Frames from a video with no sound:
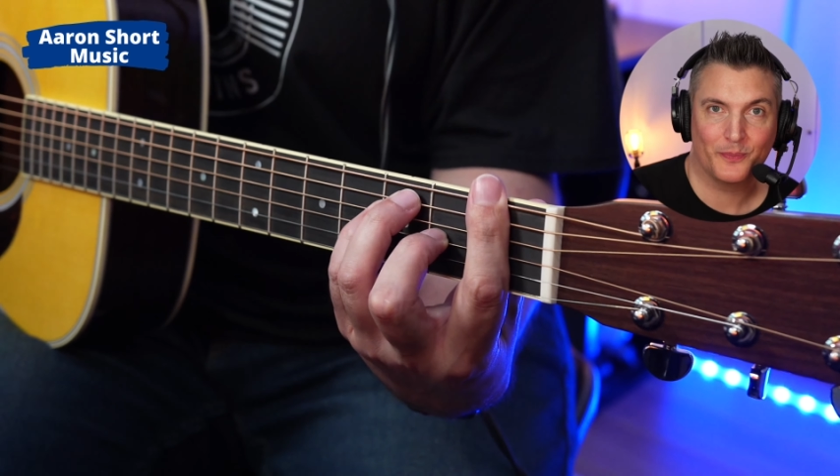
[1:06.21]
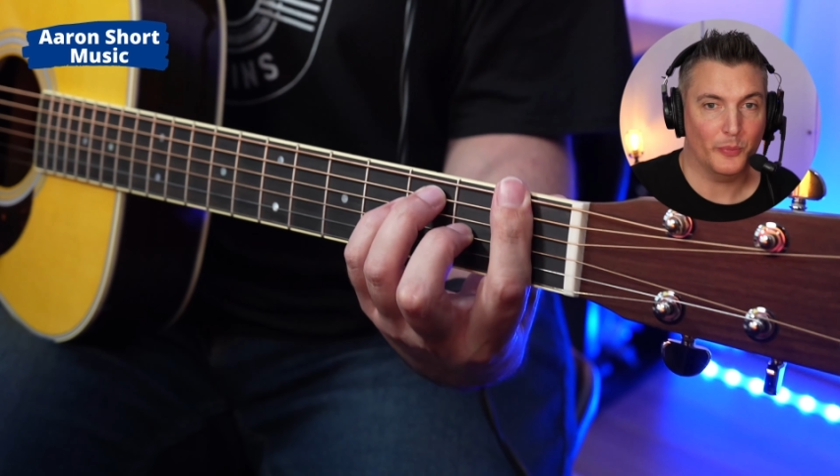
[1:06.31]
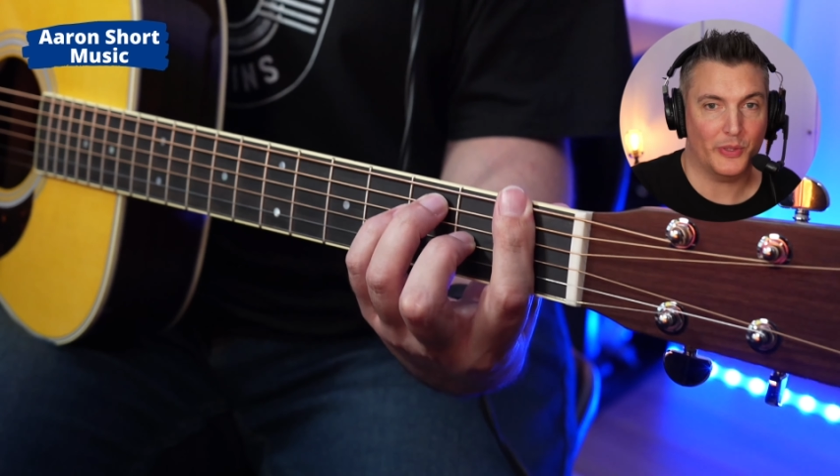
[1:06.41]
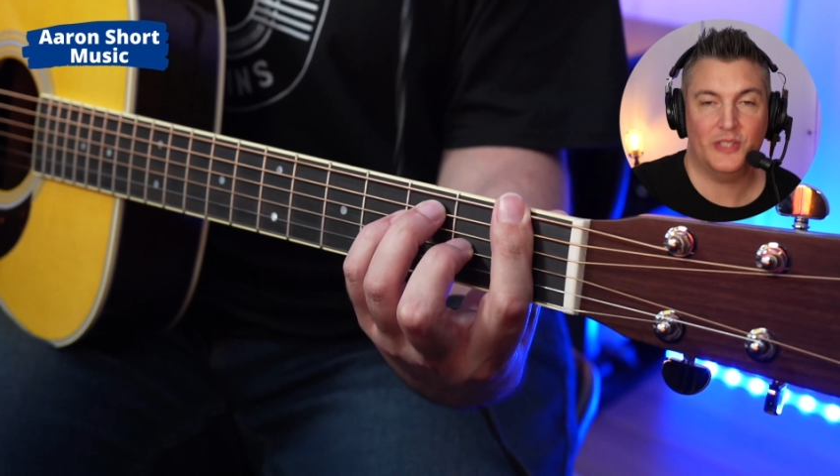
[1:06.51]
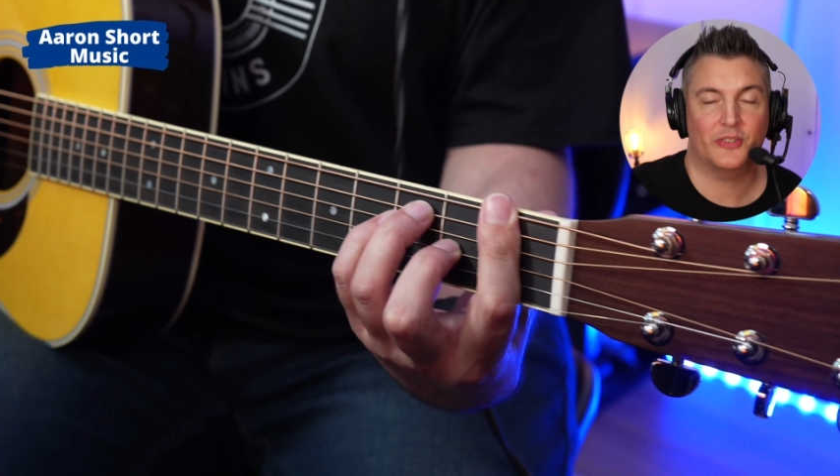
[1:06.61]

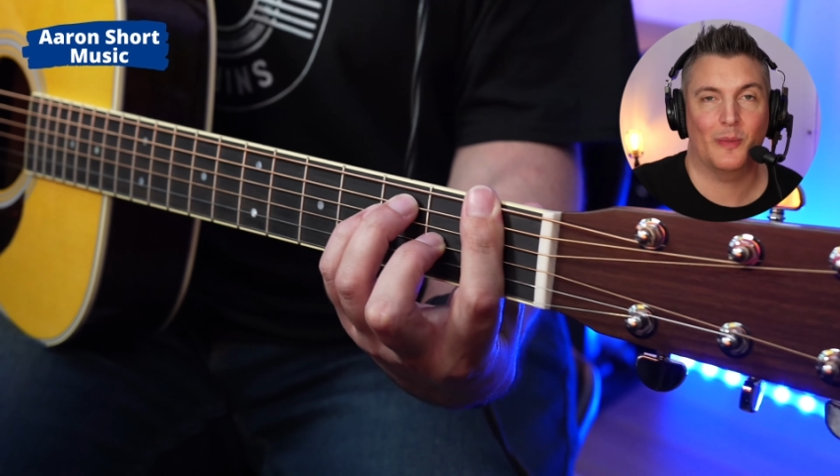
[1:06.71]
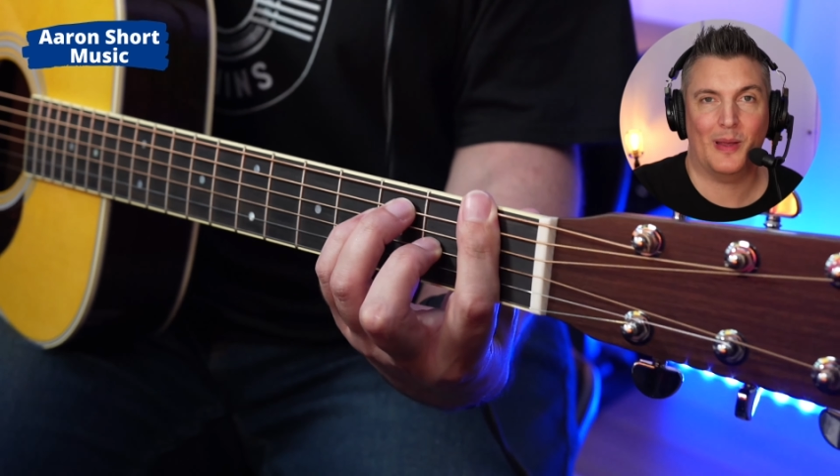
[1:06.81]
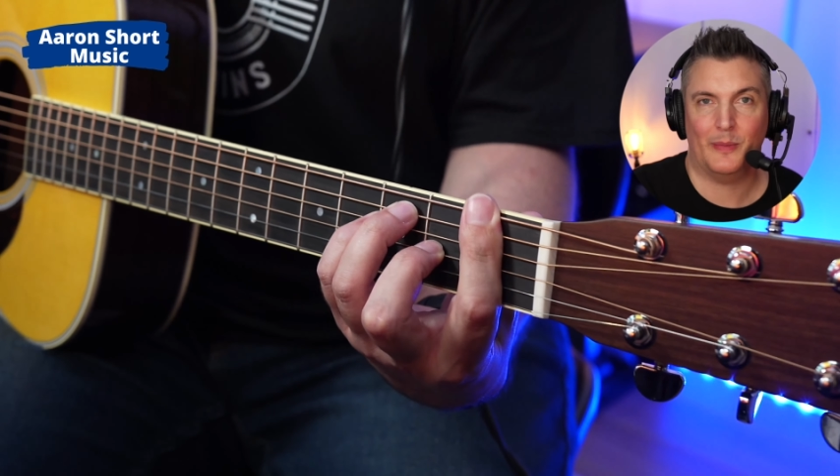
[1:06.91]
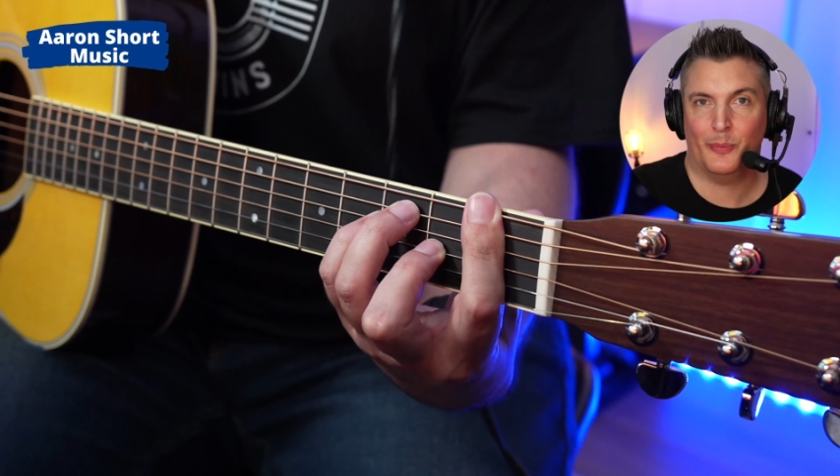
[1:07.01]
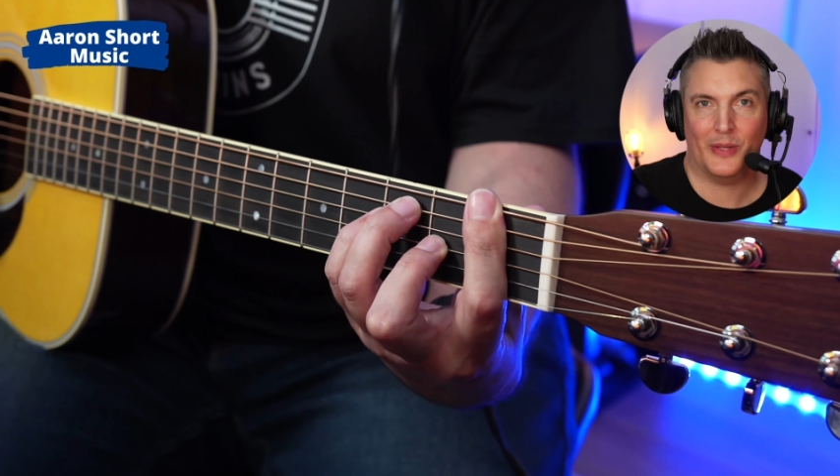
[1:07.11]
please don't
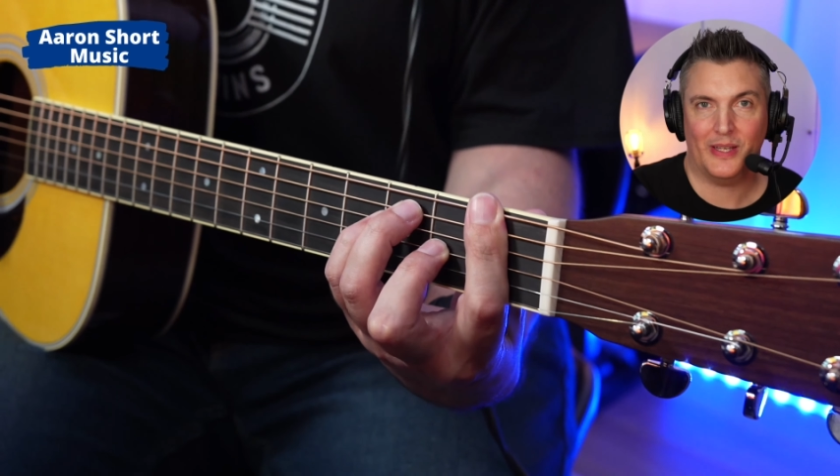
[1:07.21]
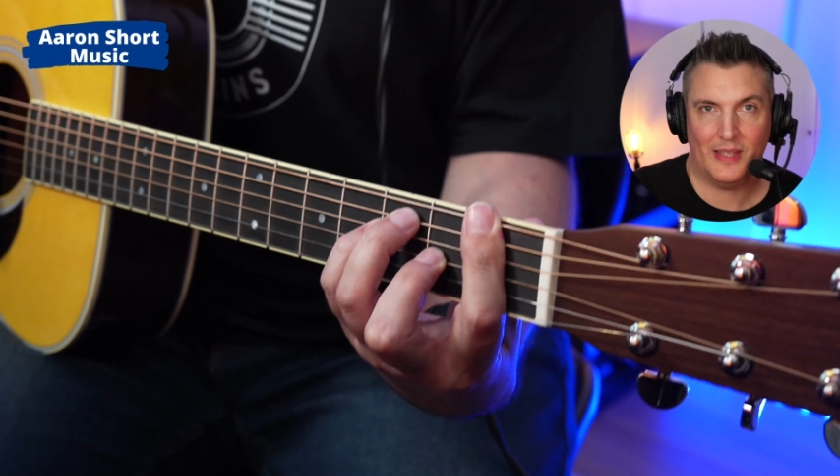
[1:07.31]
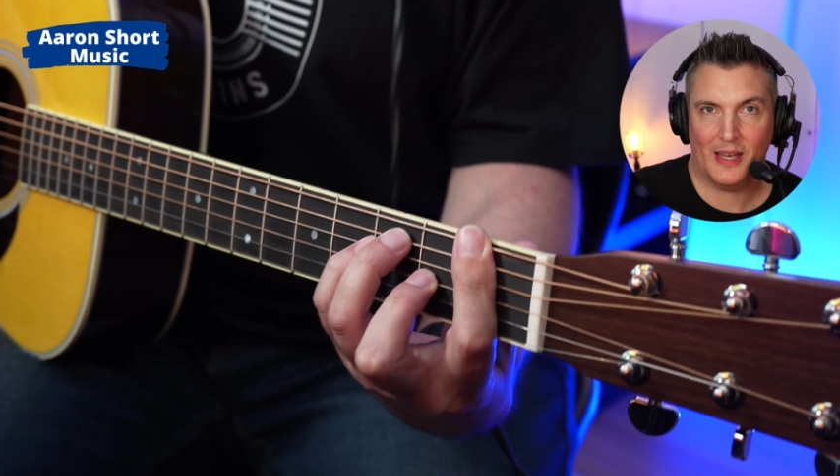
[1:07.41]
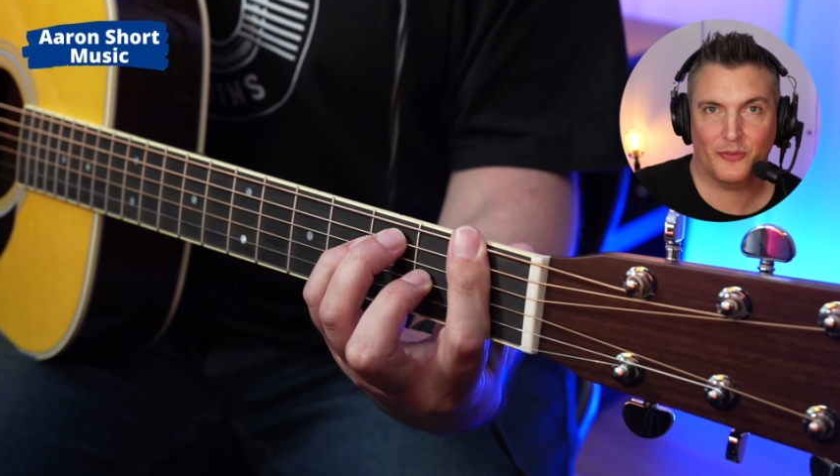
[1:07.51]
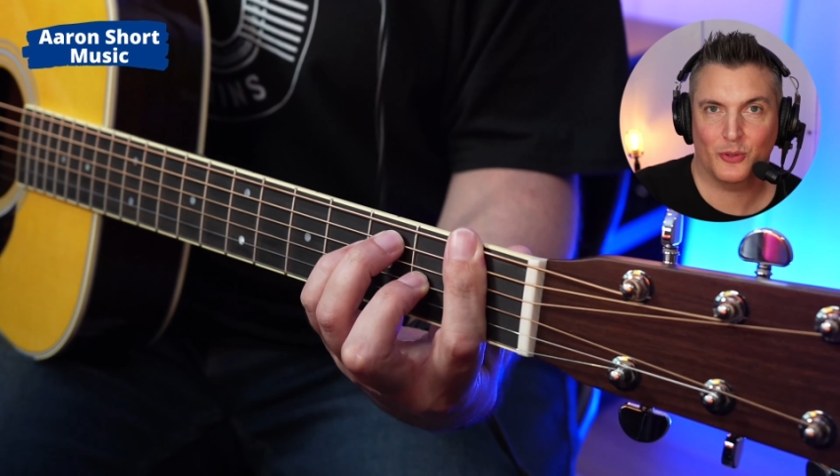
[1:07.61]
make me play
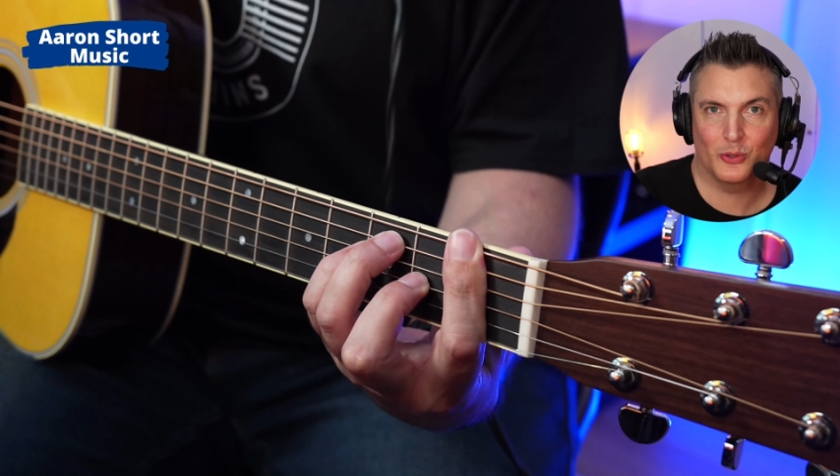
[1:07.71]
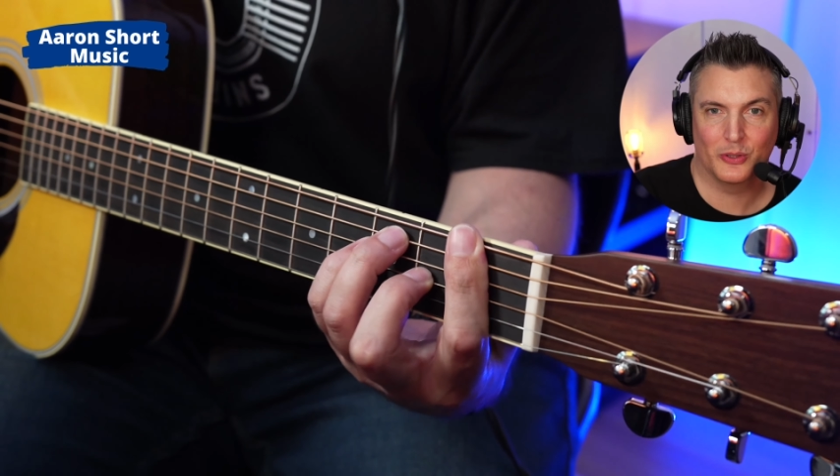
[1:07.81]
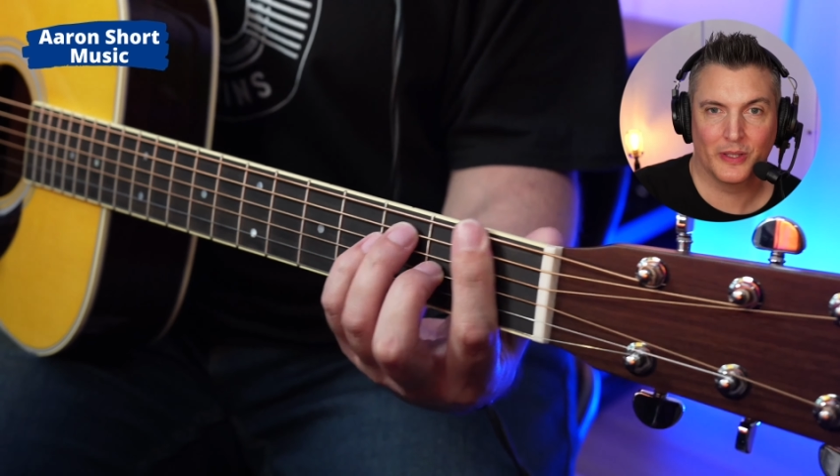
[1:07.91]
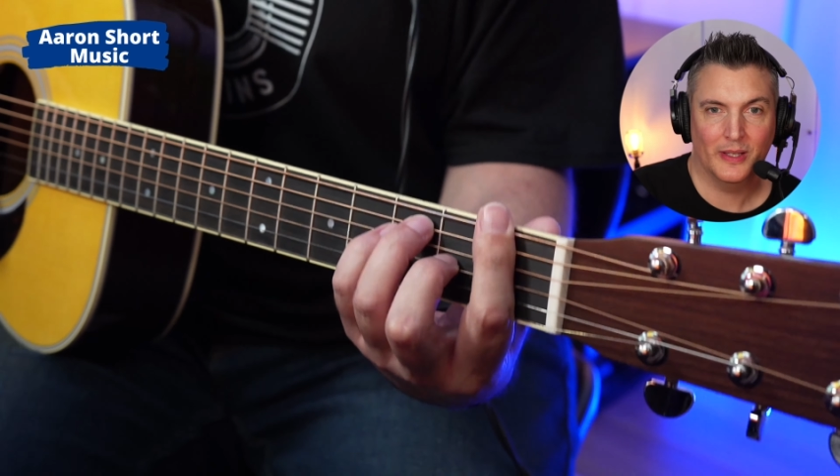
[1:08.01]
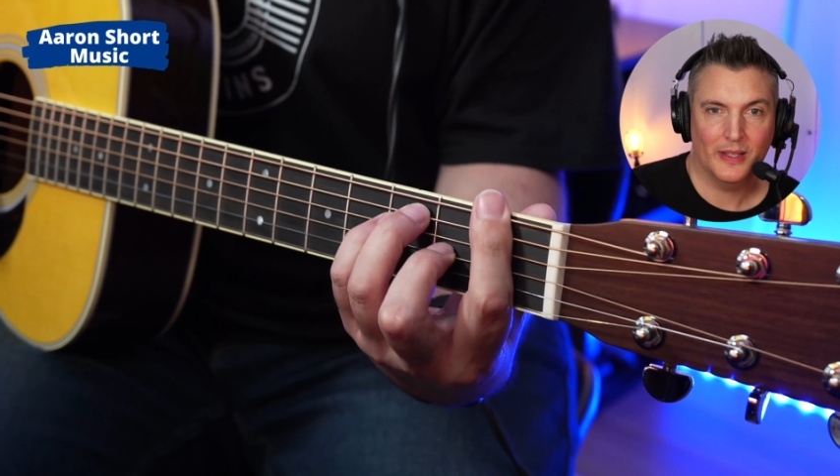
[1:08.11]
the F chord.